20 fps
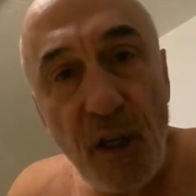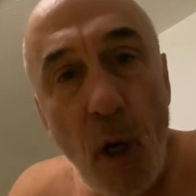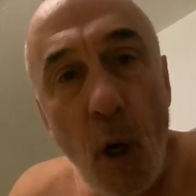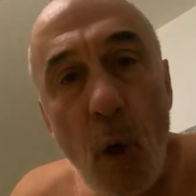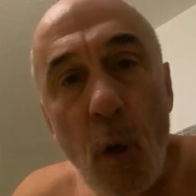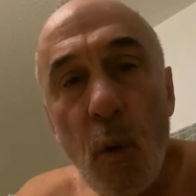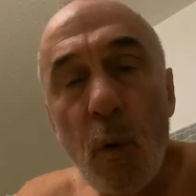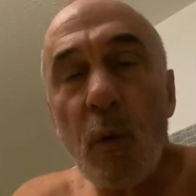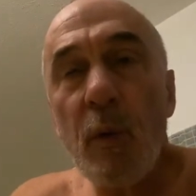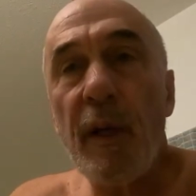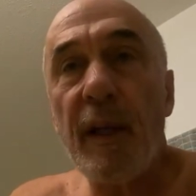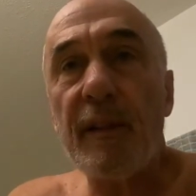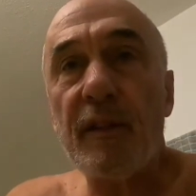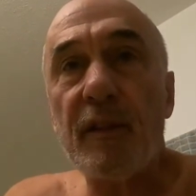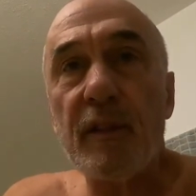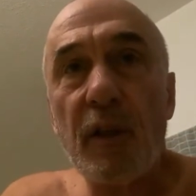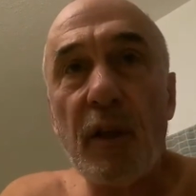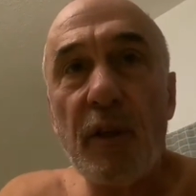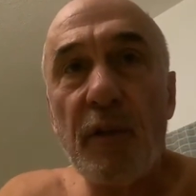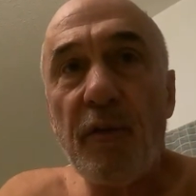tone.
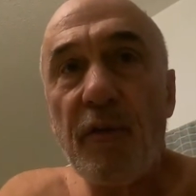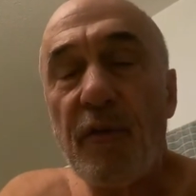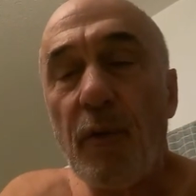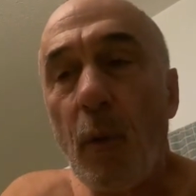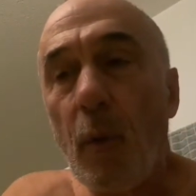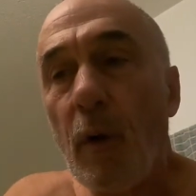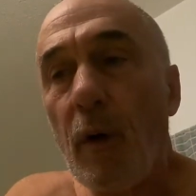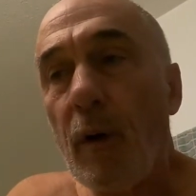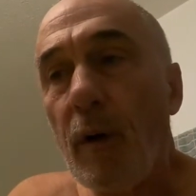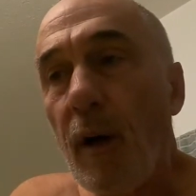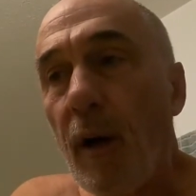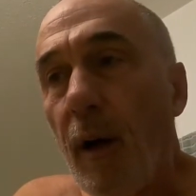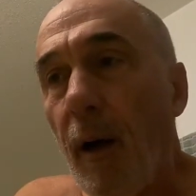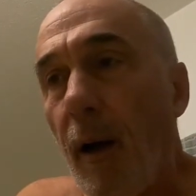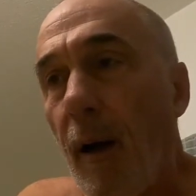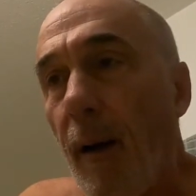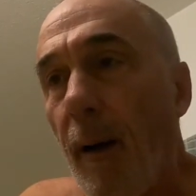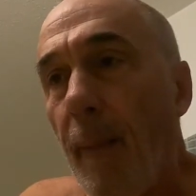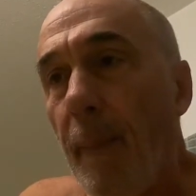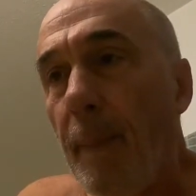It's good for
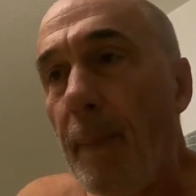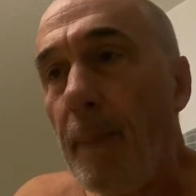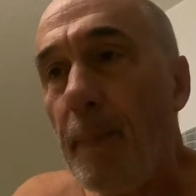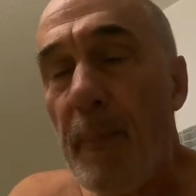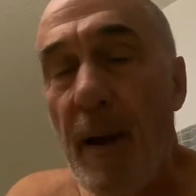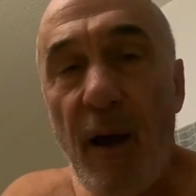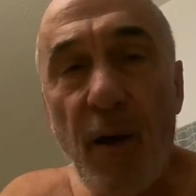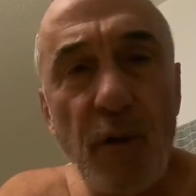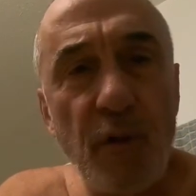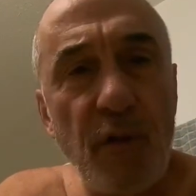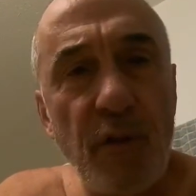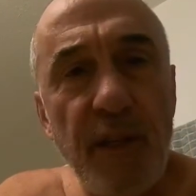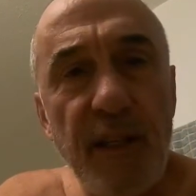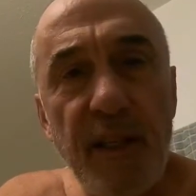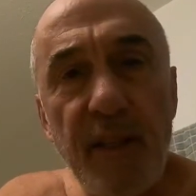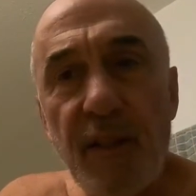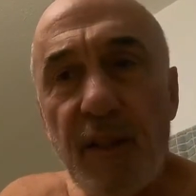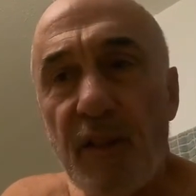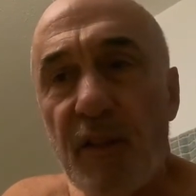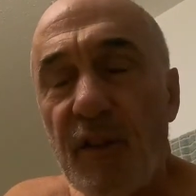um,
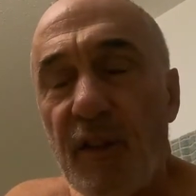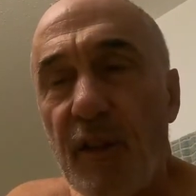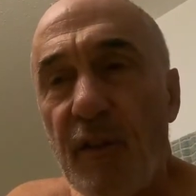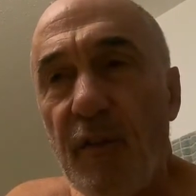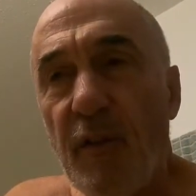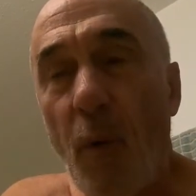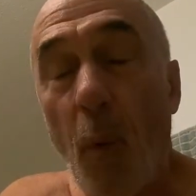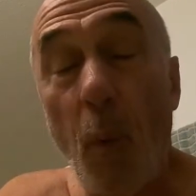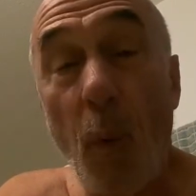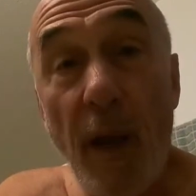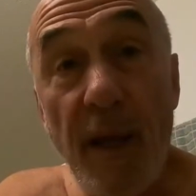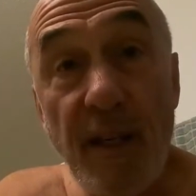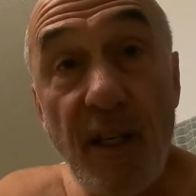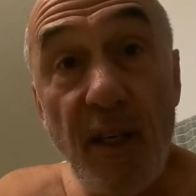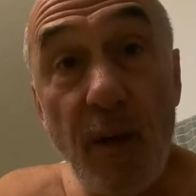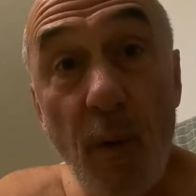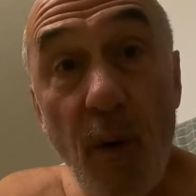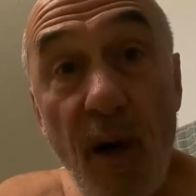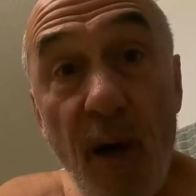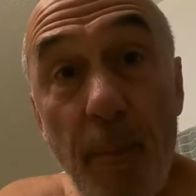boundaries. It's good to wake
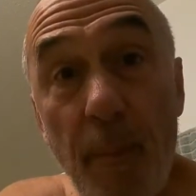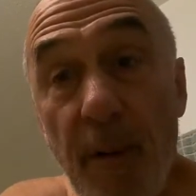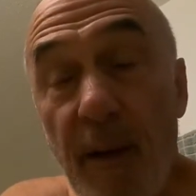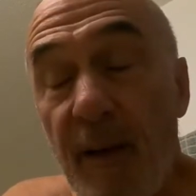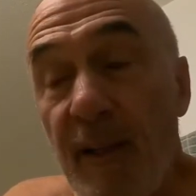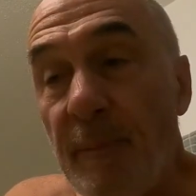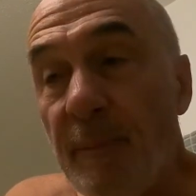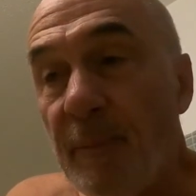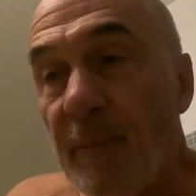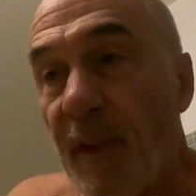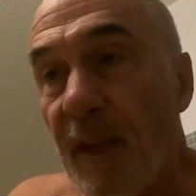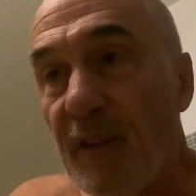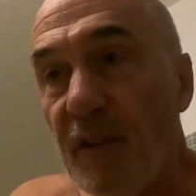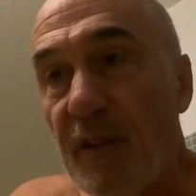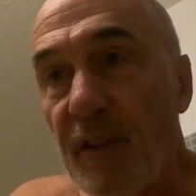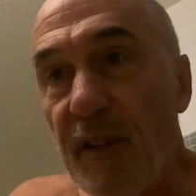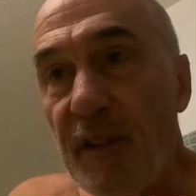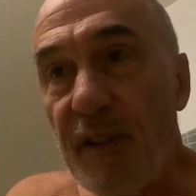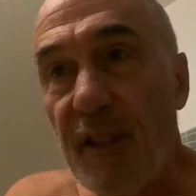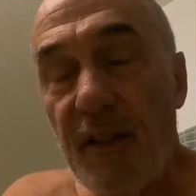you up. It's
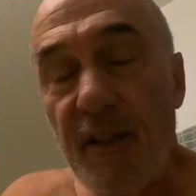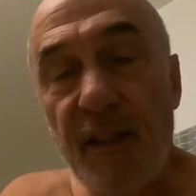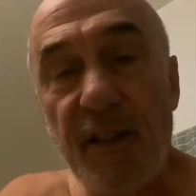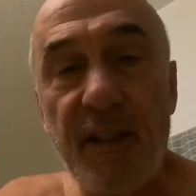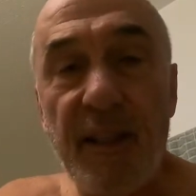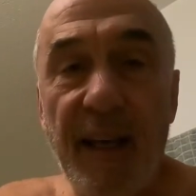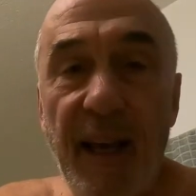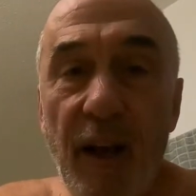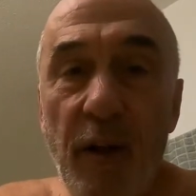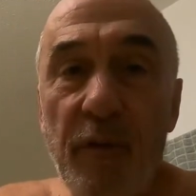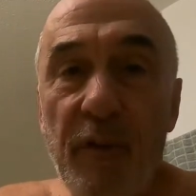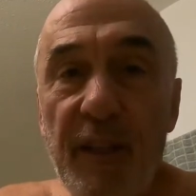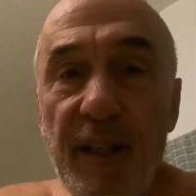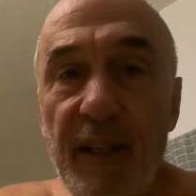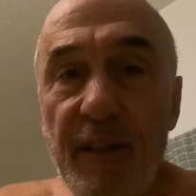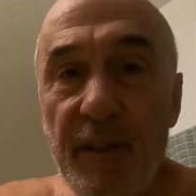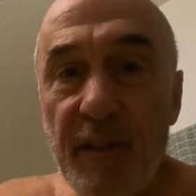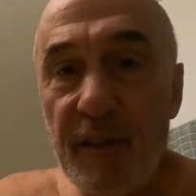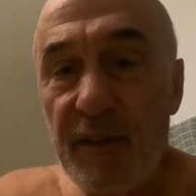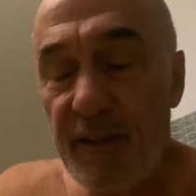good to just
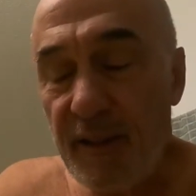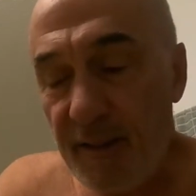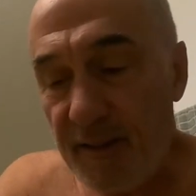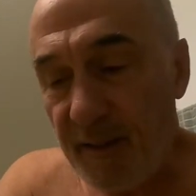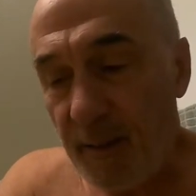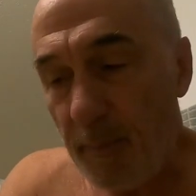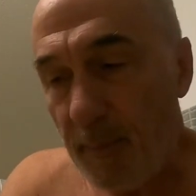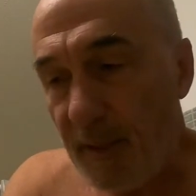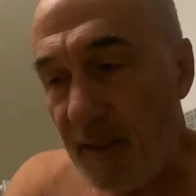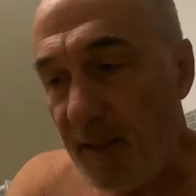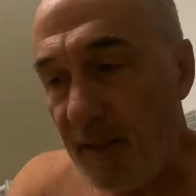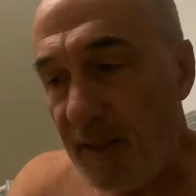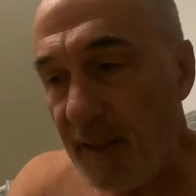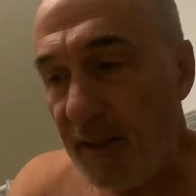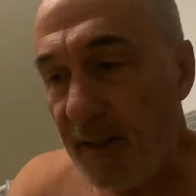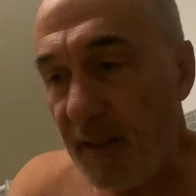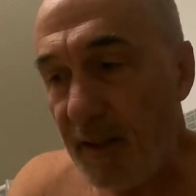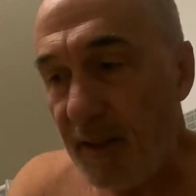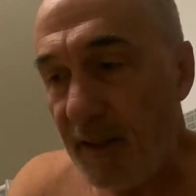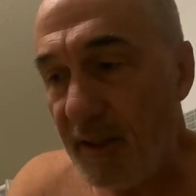galvanize your system and
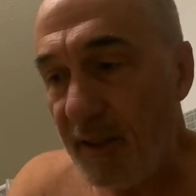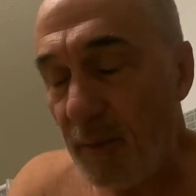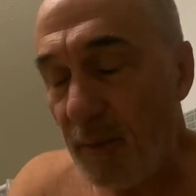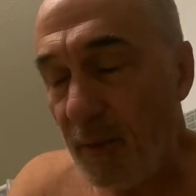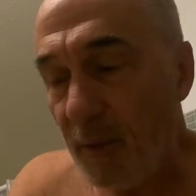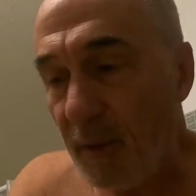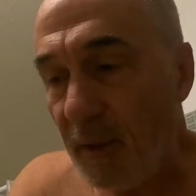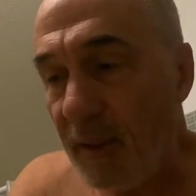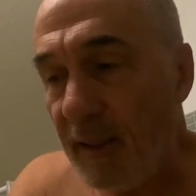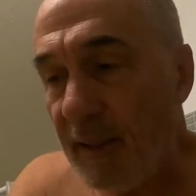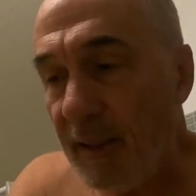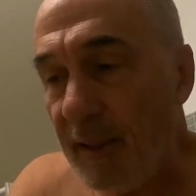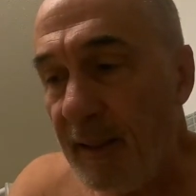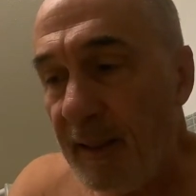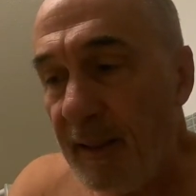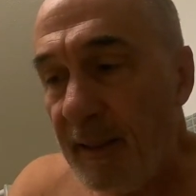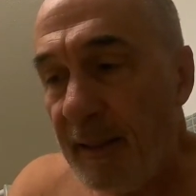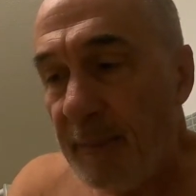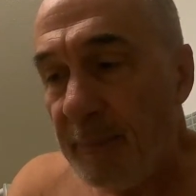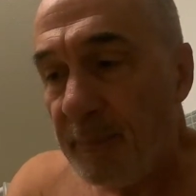just in general
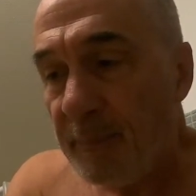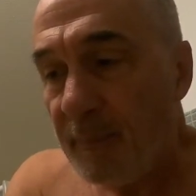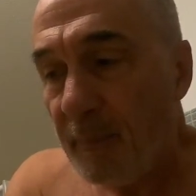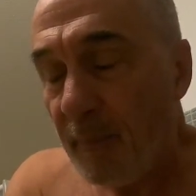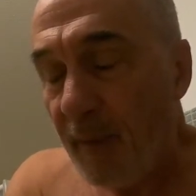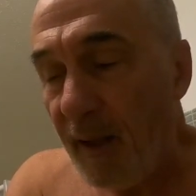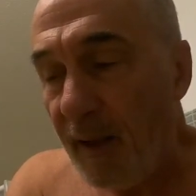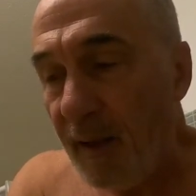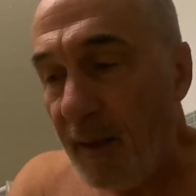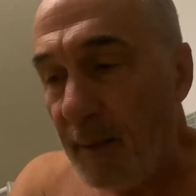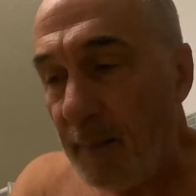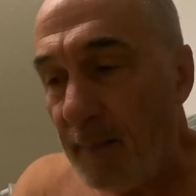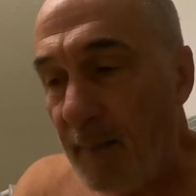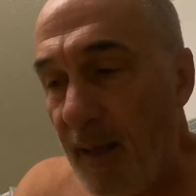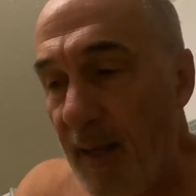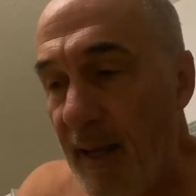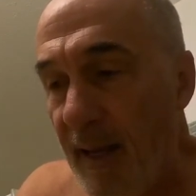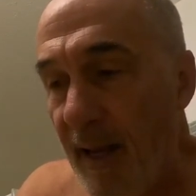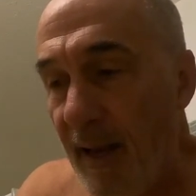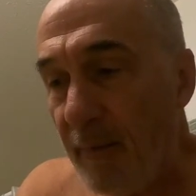um,
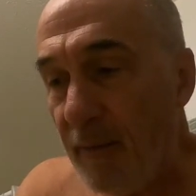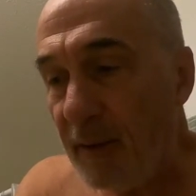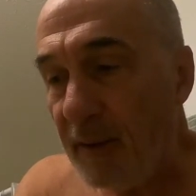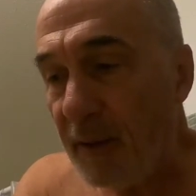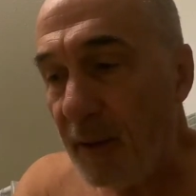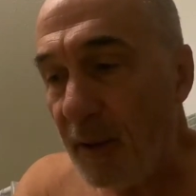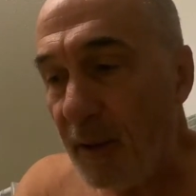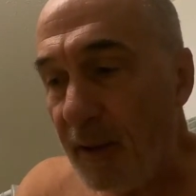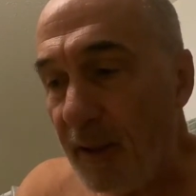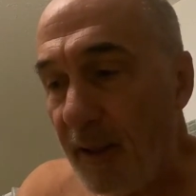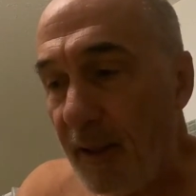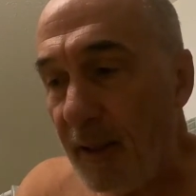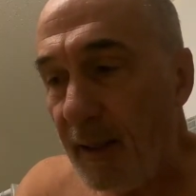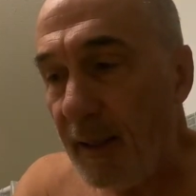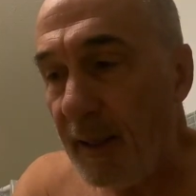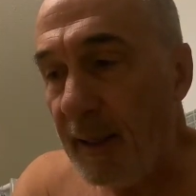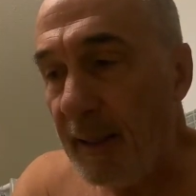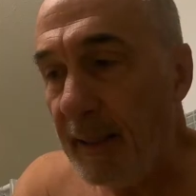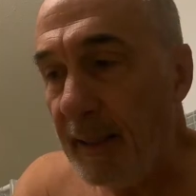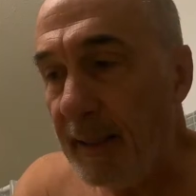have a little uh,
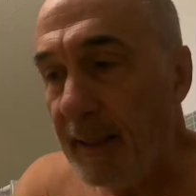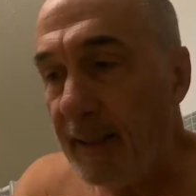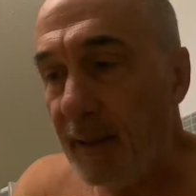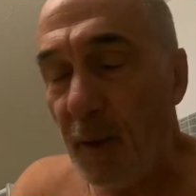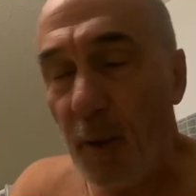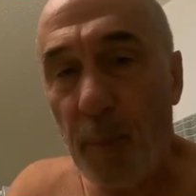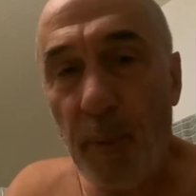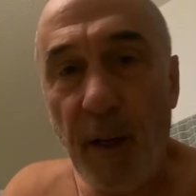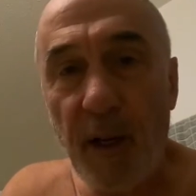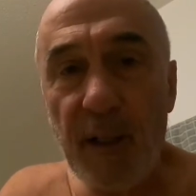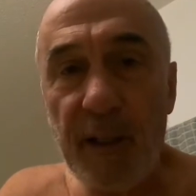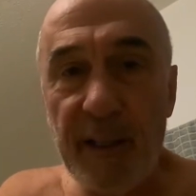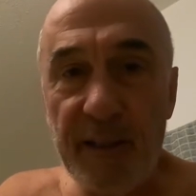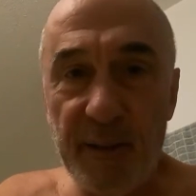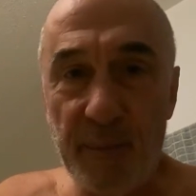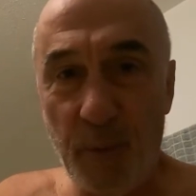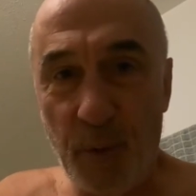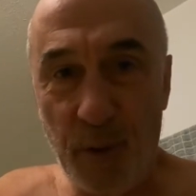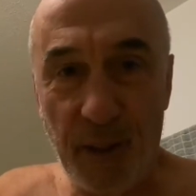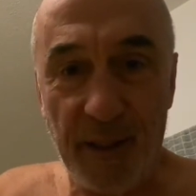a little party in
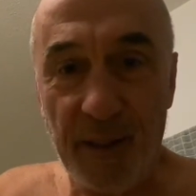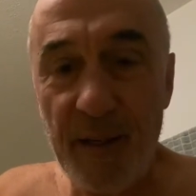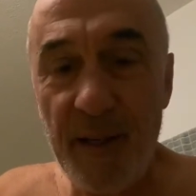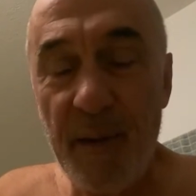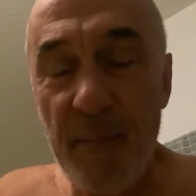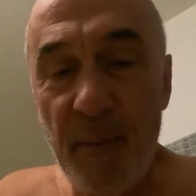the morning.